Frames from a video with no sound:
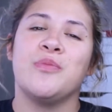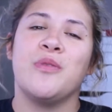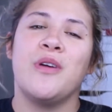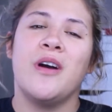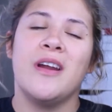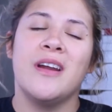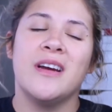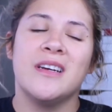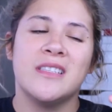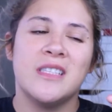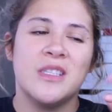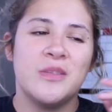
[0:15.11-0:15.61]

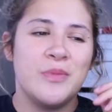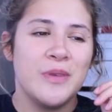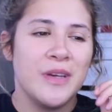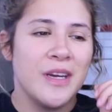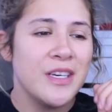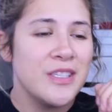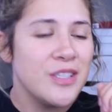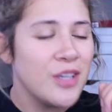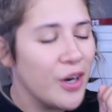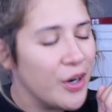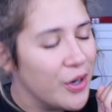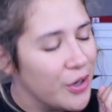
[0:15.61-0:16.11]
products is
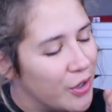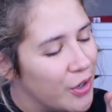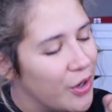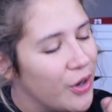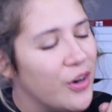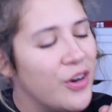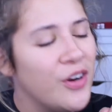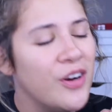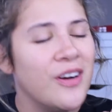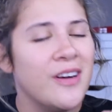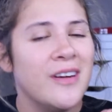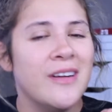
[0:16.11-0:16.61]
because our
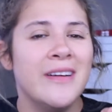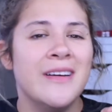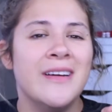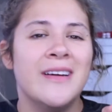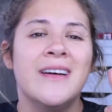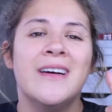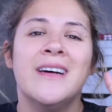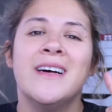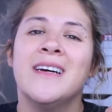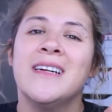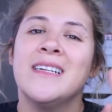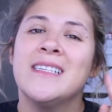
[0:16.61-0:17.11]
girl
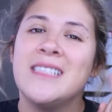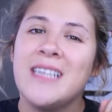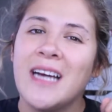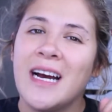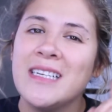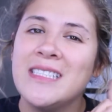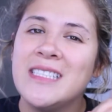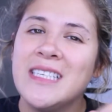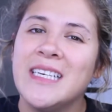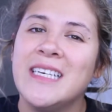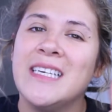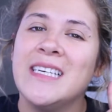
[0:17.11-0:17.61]

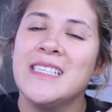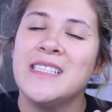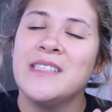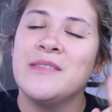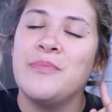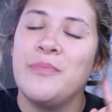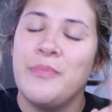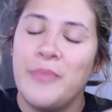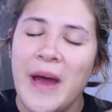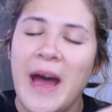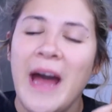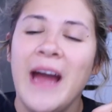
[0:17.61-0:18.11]
Tati is
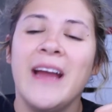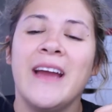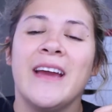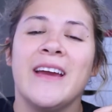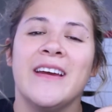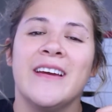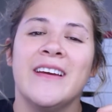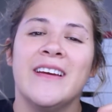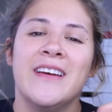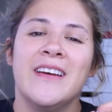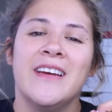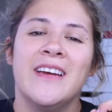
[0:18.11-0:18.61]
back